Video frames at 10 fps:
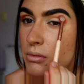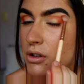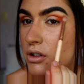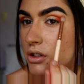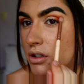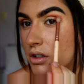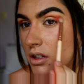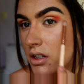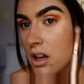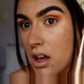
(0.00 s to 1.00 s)

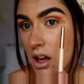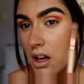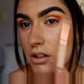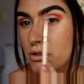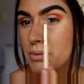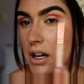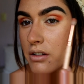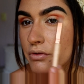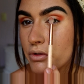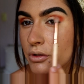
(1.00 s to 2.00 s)
motions, little back
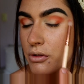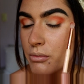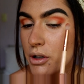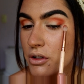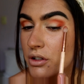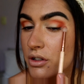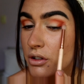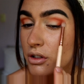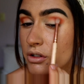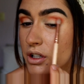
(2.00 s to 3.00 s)
and forth motions in
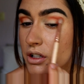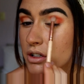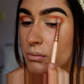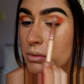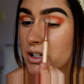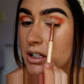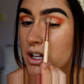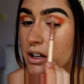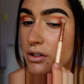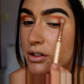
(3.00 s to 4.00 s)
the crease to blend it
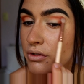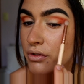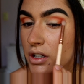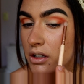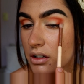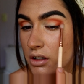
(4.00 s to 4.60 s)
out softly.